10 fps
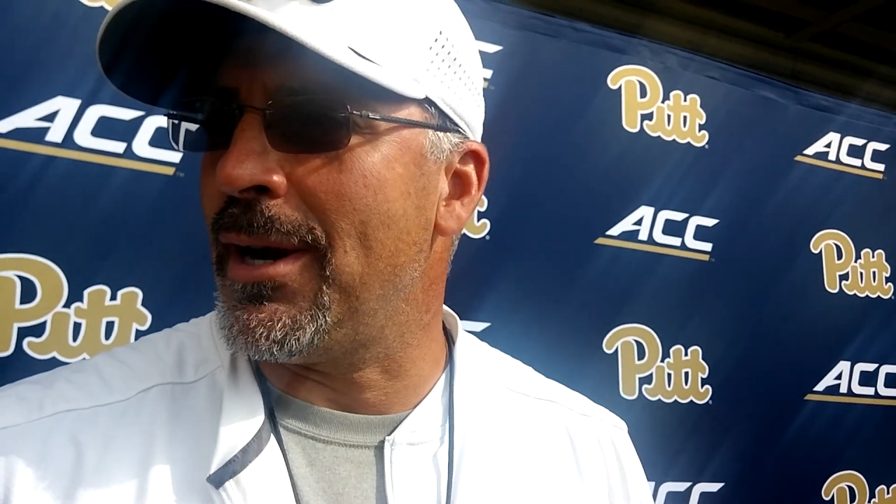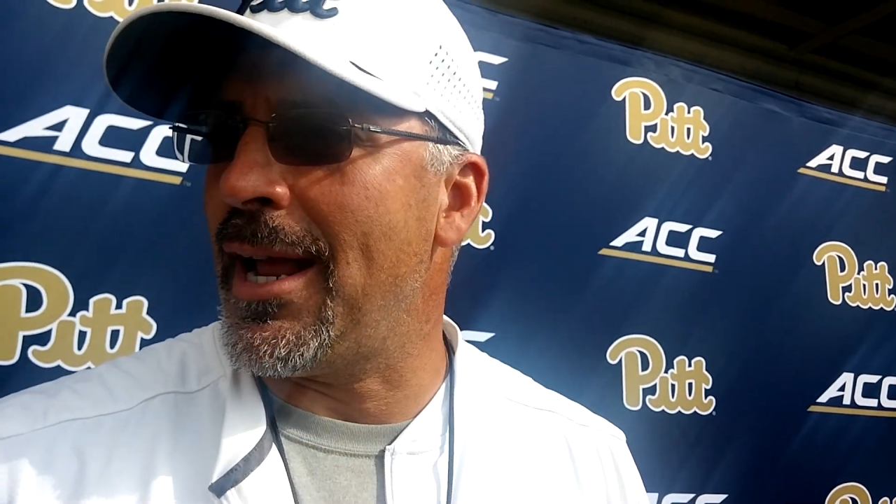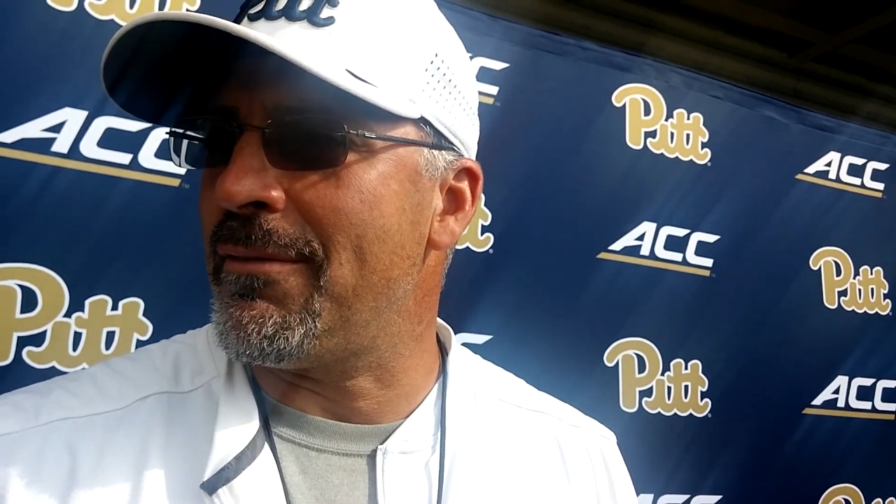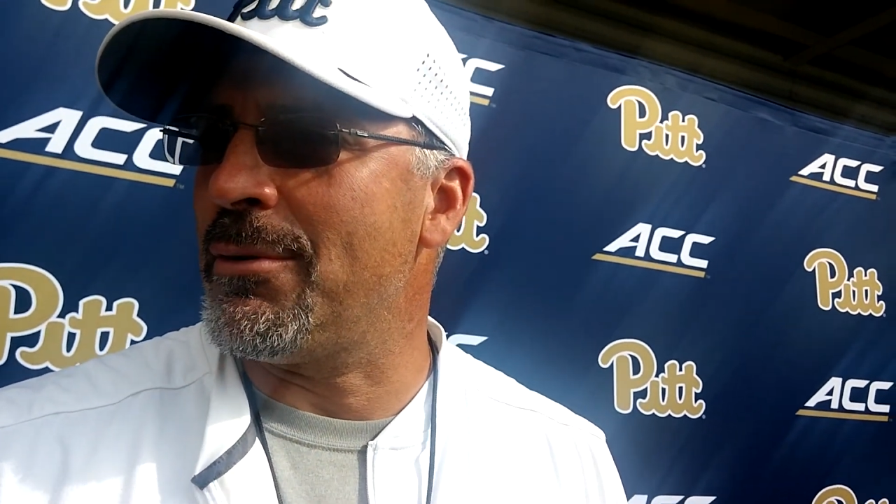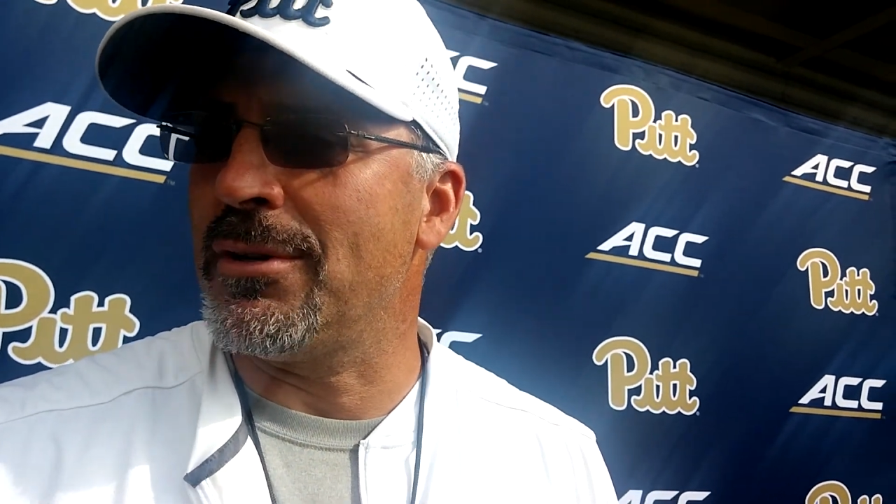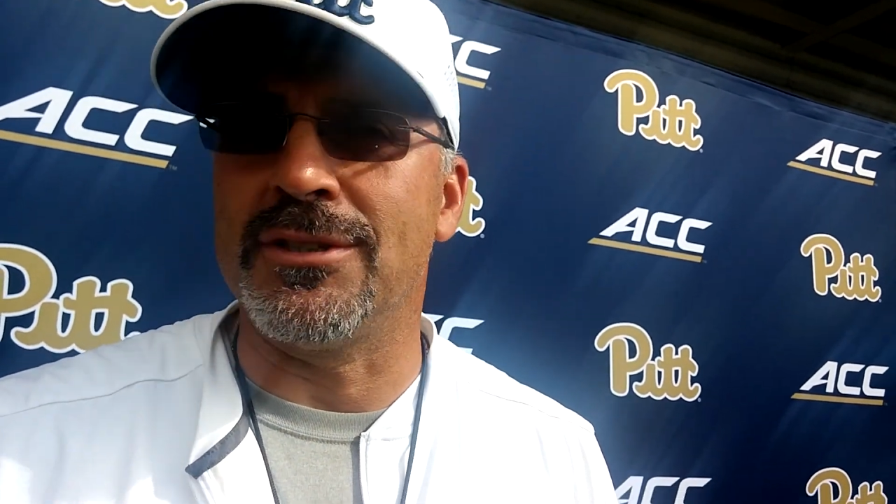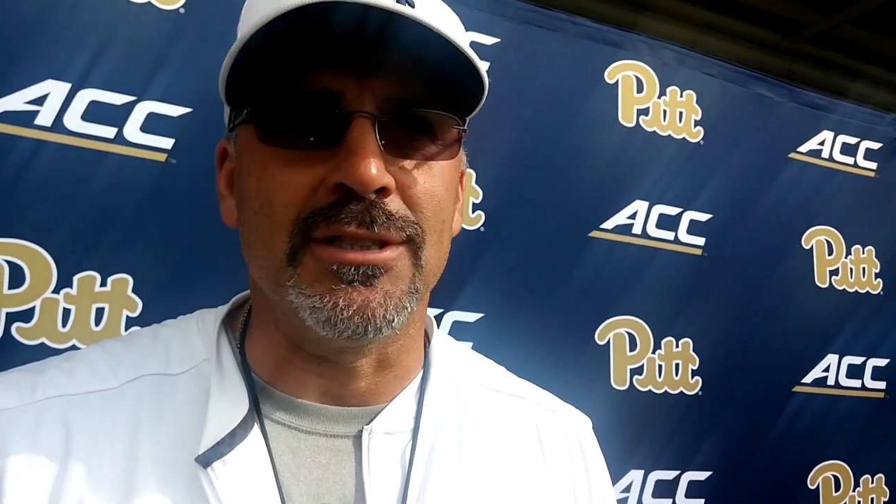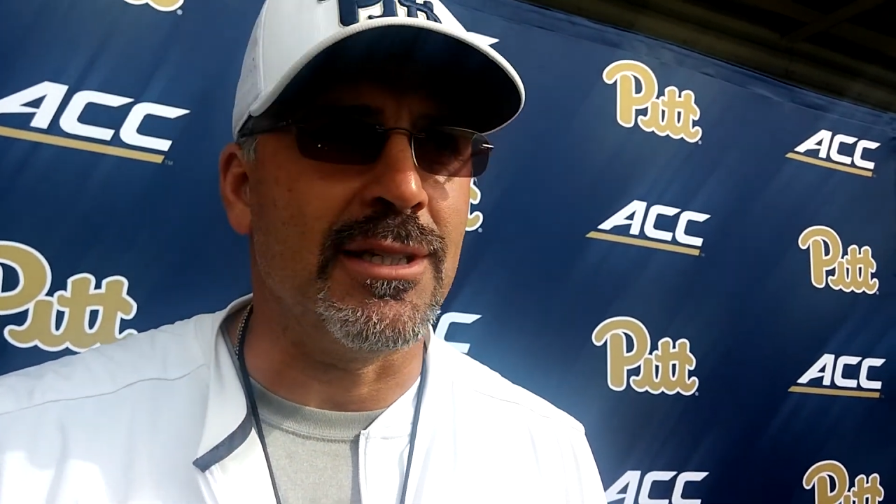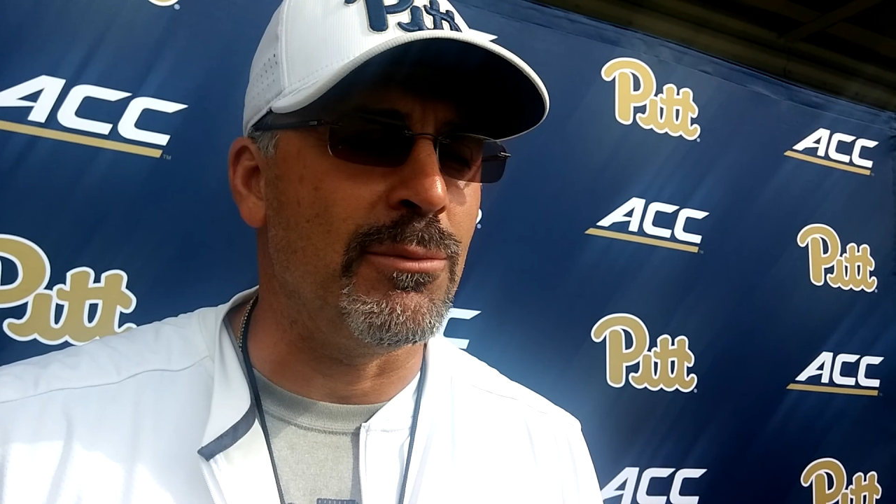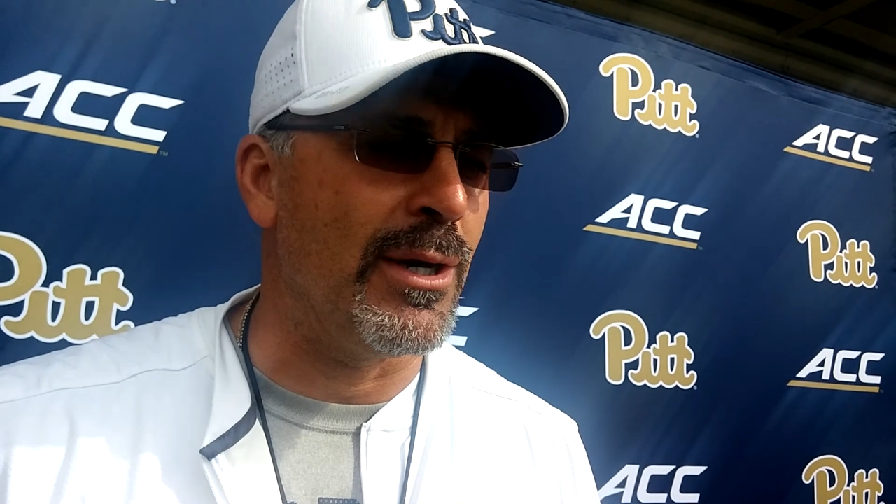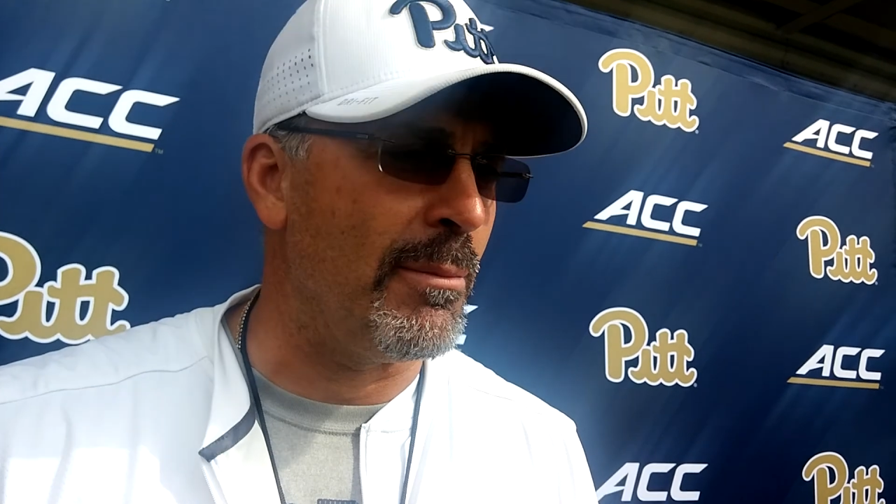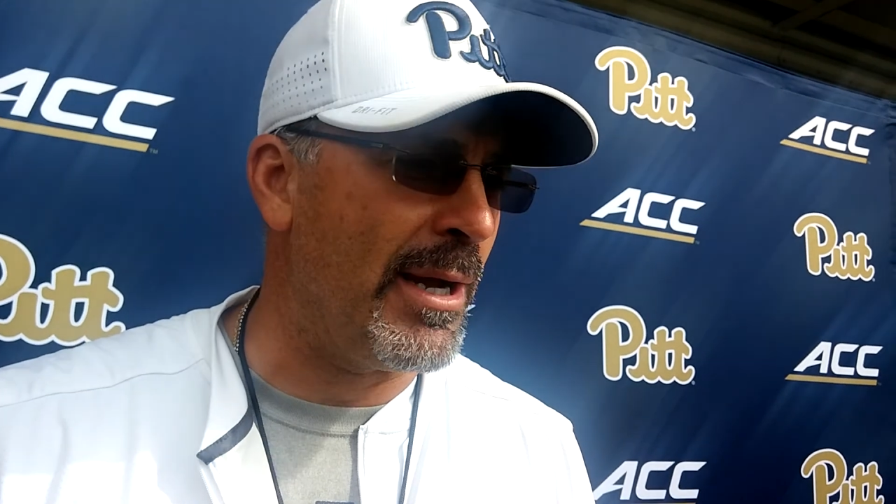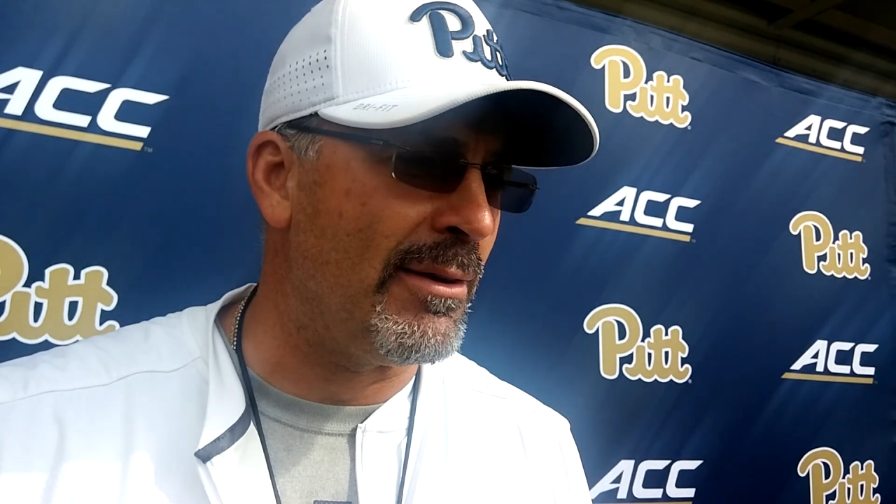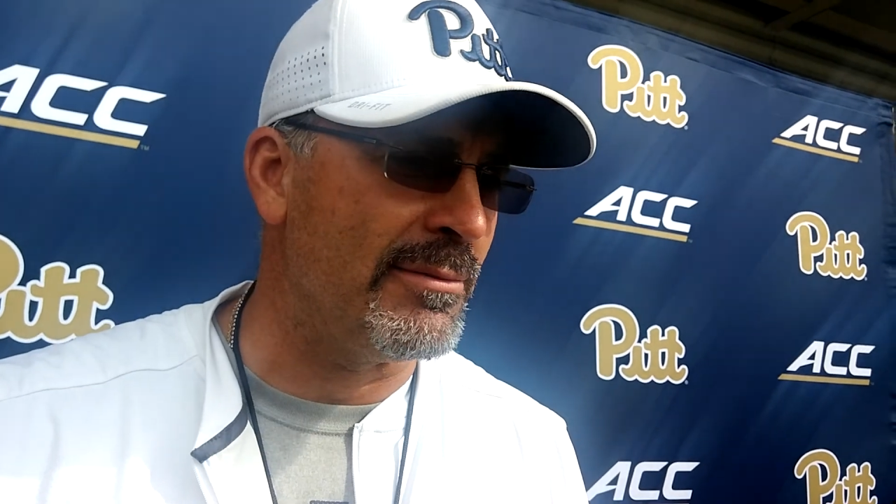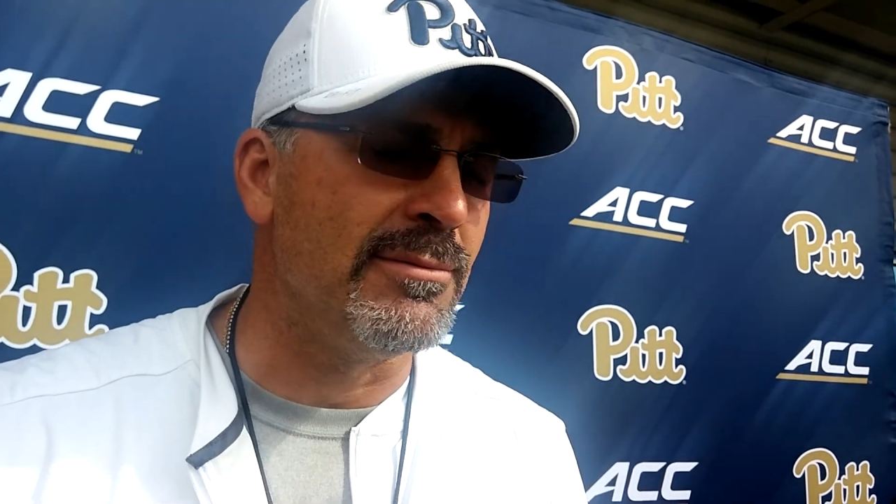him right afterwards just to wear
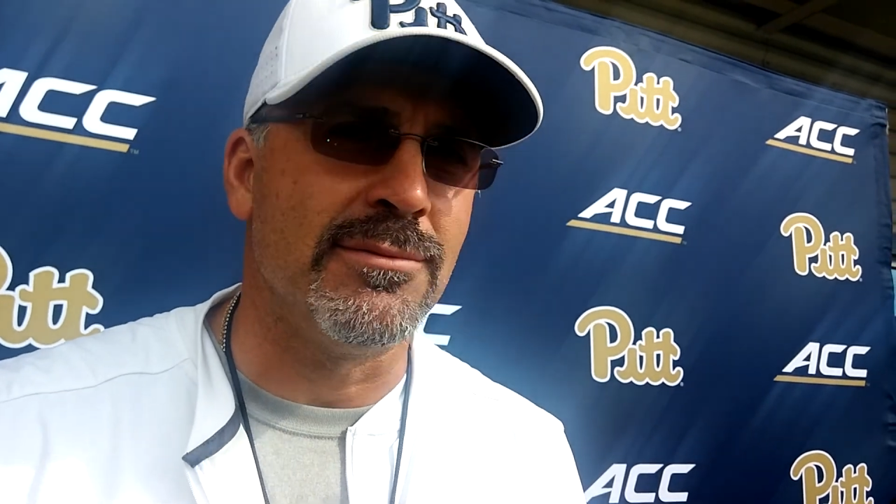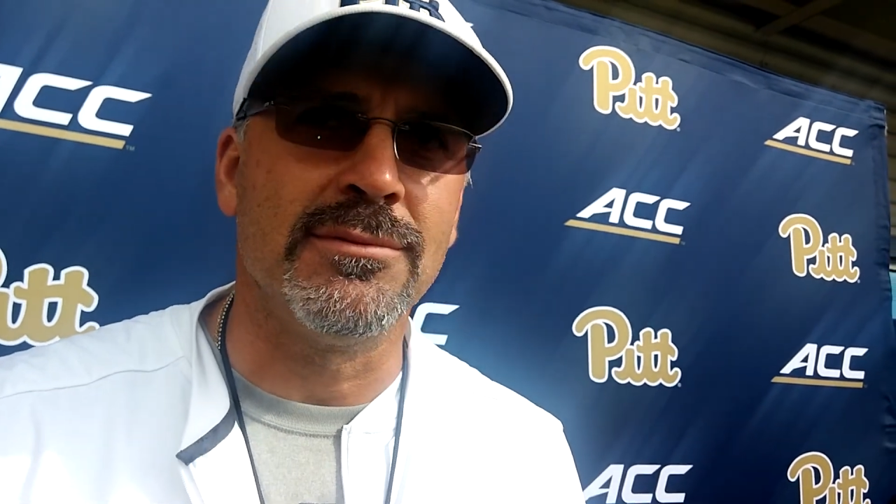him out.